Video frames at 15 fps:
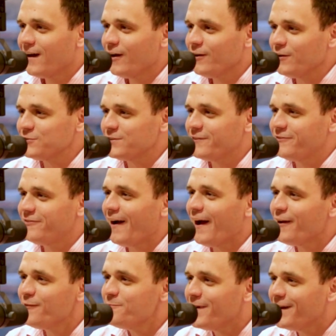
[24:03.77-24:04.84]
I was like,
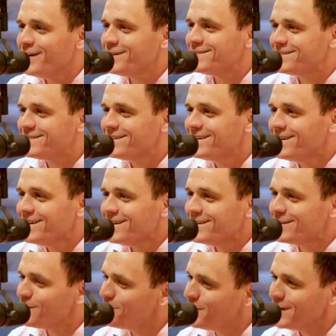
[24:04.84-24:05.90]
5 minutes
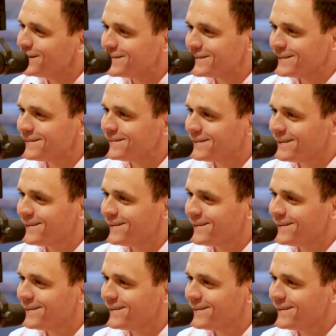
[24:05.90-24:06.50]
to pitch this to